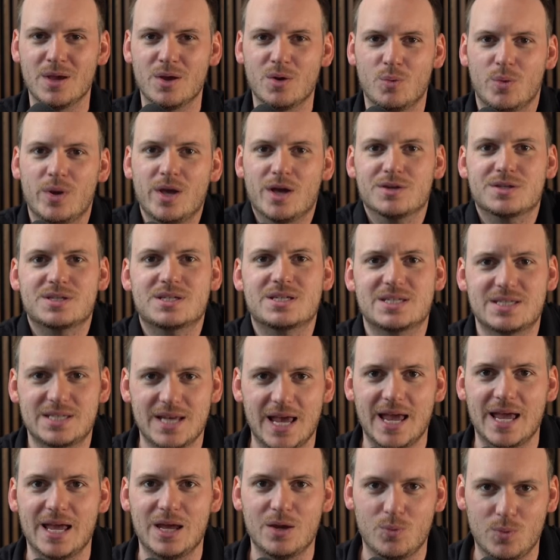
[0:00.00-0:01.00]
We all
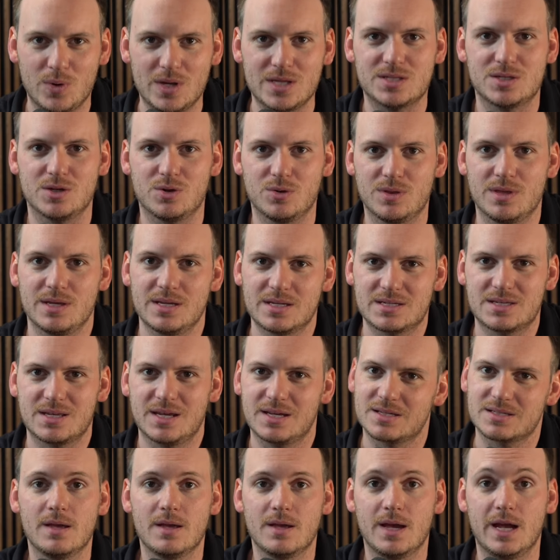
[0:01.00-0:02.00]
say we do these
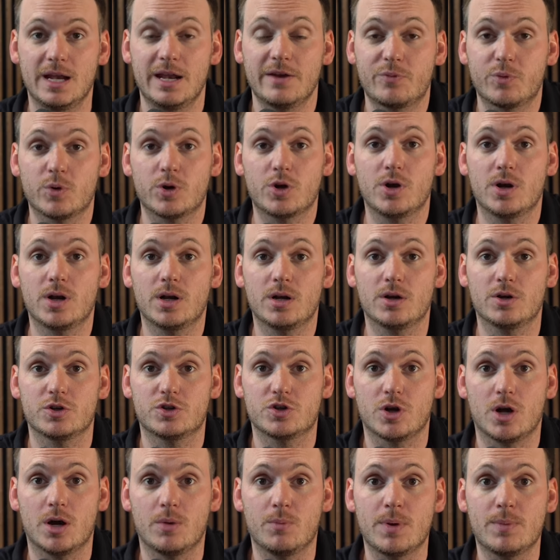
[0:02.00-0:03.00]
things. And if we're good at our
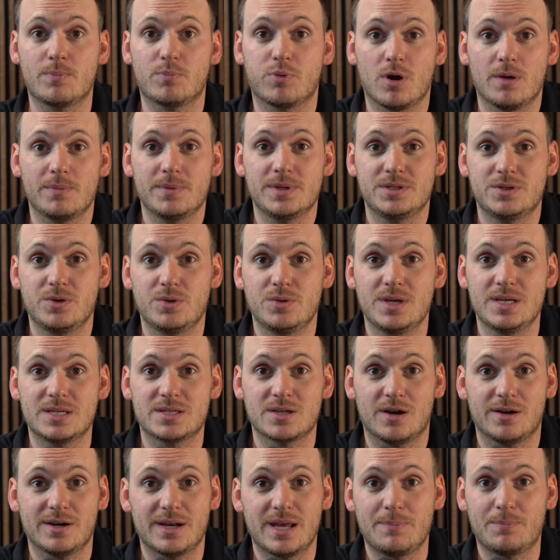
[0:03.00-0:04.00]
job, we probably do these
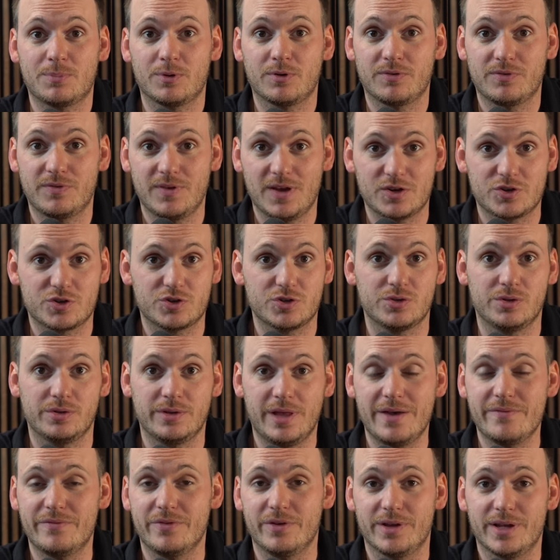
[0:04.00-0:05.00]
on a professional
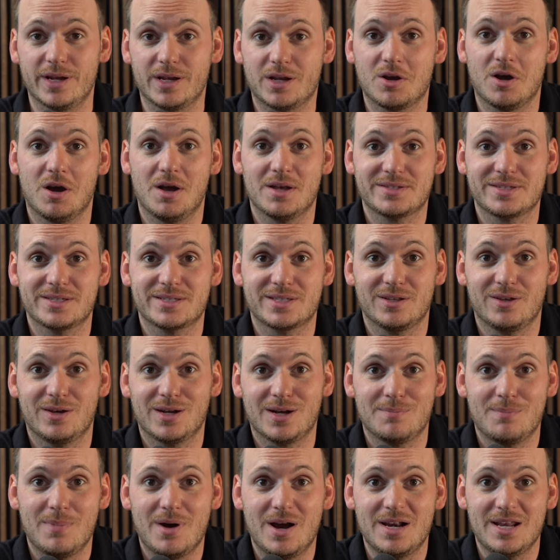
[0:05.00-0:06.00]
level and it costs us a lot
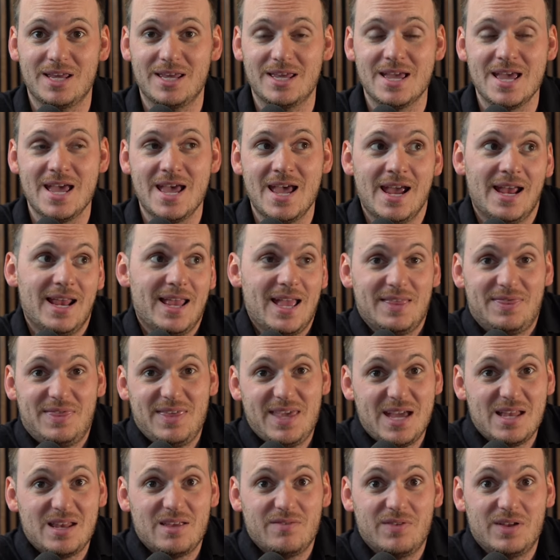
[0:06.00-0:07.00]
of money. And at the
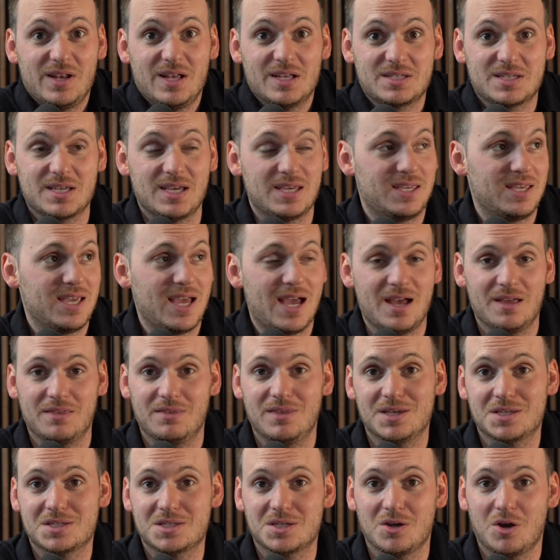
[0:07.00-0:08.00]
end of it, it's like, yeah,
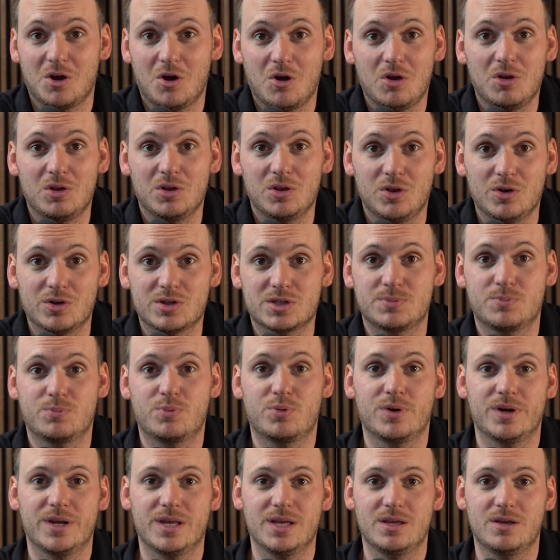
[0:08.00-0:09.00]
this all looks
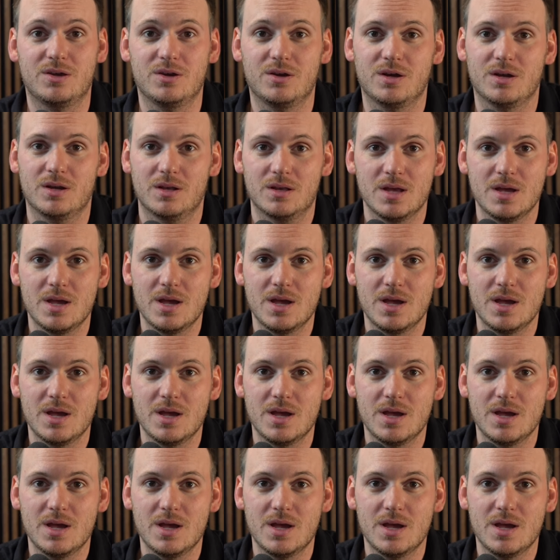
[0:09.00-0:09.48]
pretty good.